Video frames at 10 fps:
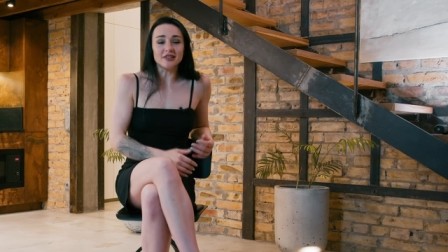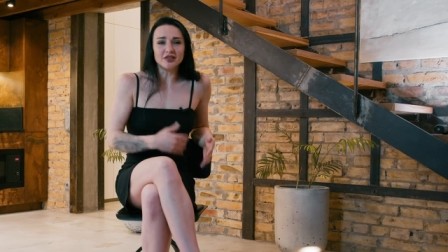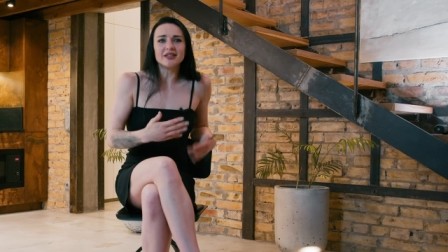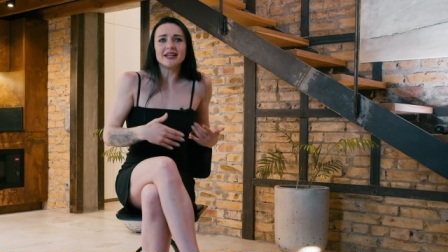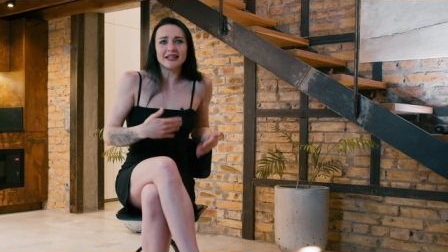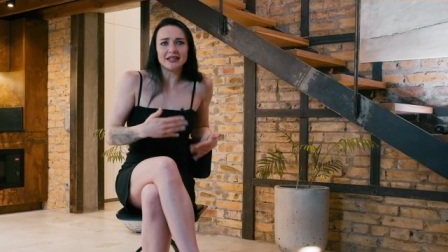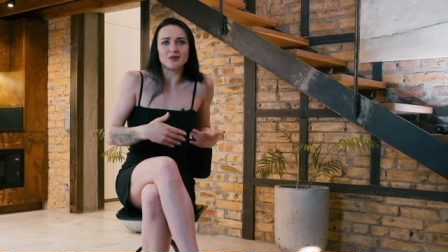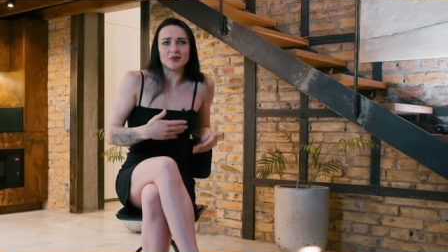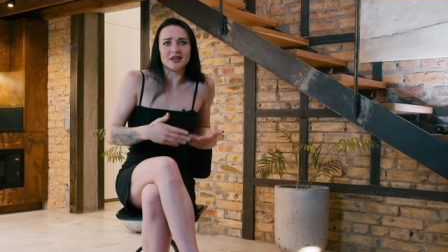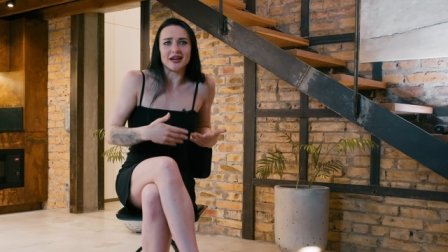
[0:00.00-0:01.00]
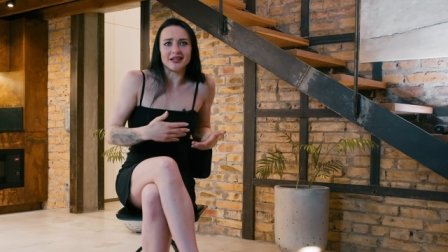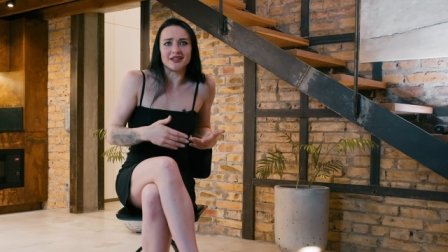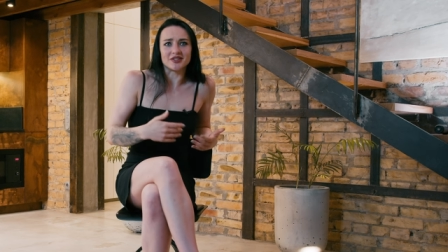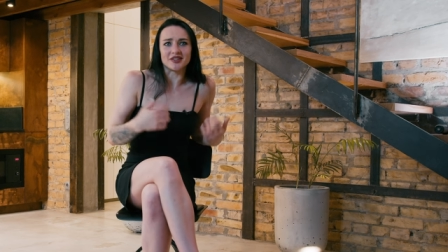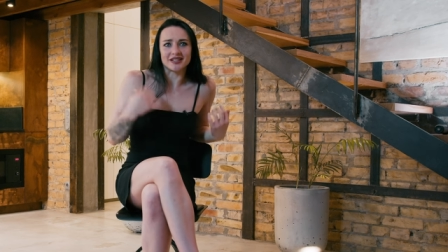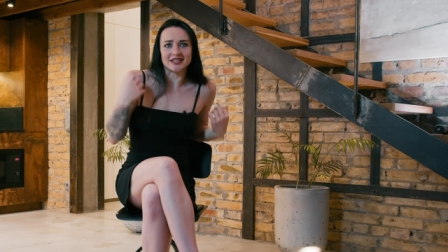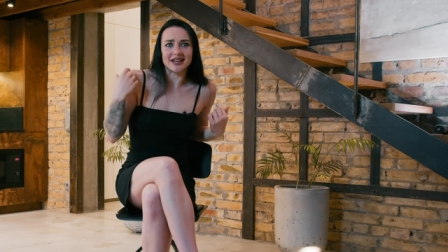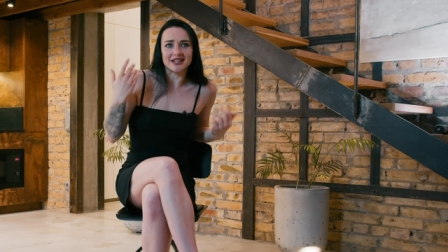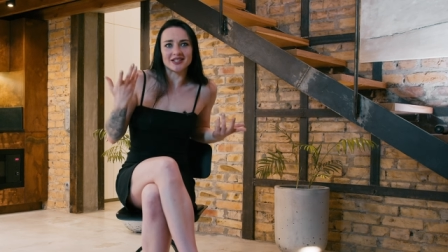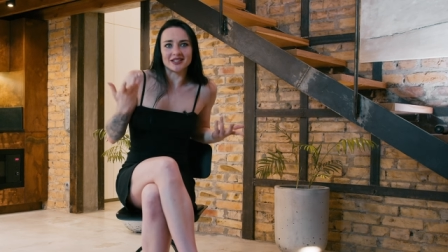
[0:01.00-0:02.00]
you can live with that injuries,
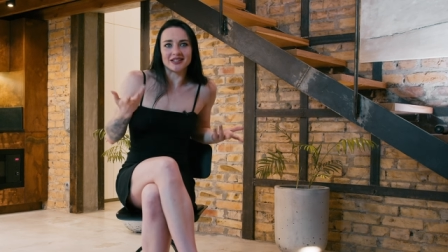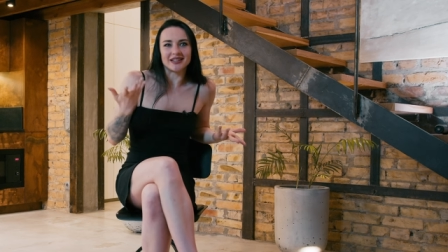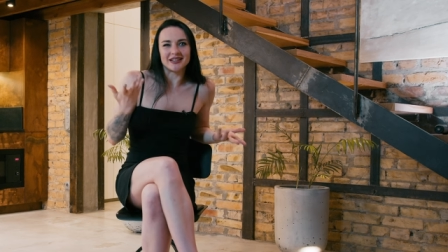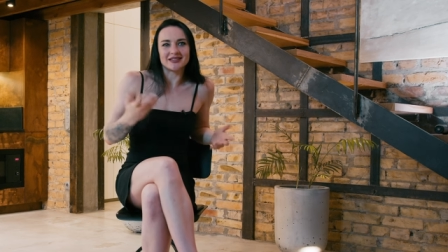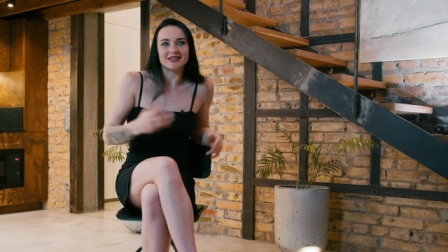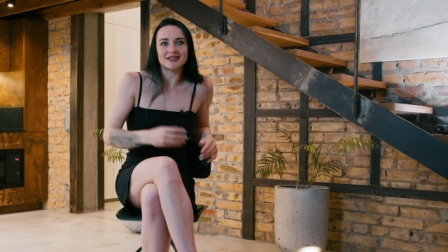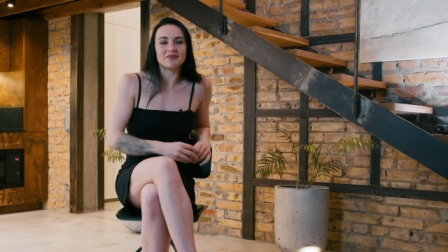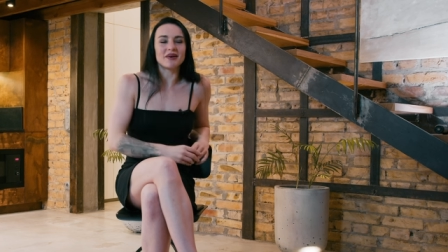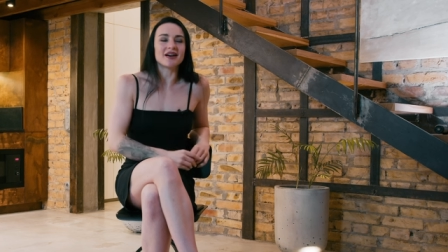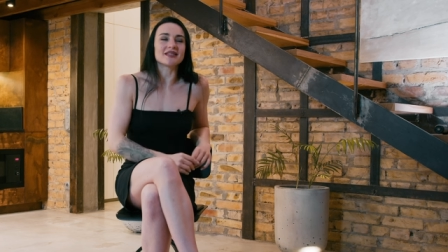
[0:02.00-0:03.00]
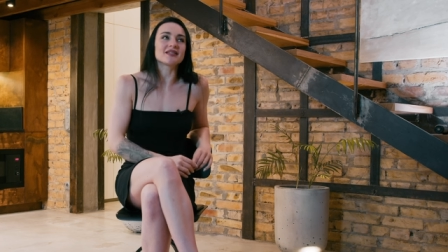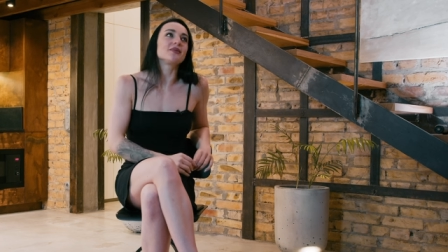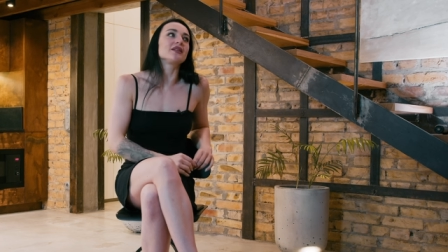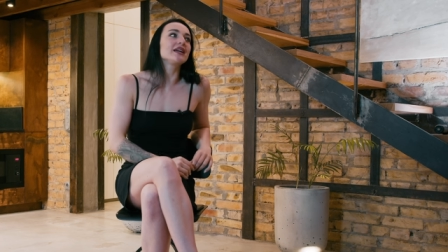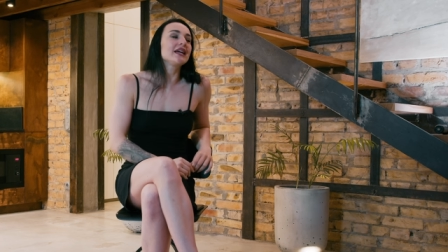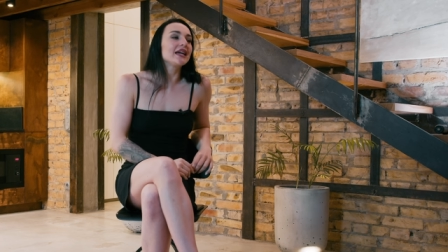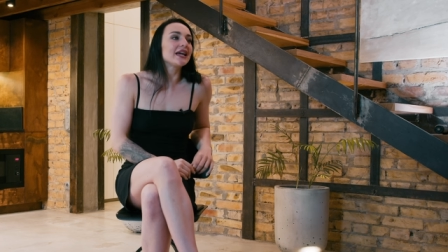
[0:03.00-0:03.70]
actually, that's possible.